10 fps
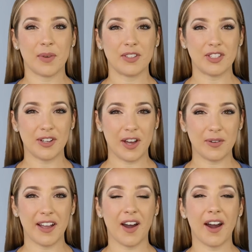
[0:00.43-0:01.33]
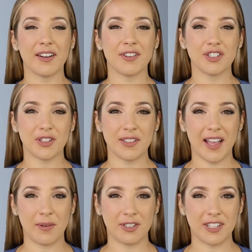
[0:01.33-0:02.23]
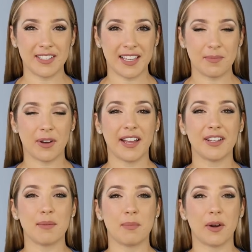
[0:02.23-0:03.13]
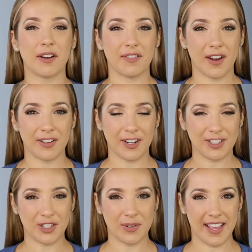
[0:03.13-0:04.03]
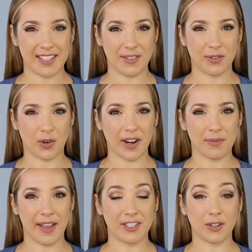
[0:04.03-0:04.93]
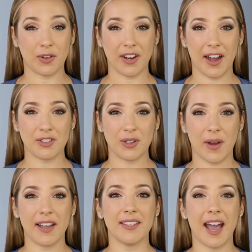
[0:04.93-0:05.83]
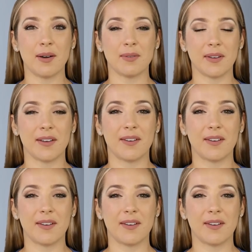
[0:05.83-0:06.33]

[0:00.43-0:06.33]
Did you know that artificial intelligence can predict a motor failure 2 days before it makes your production line down,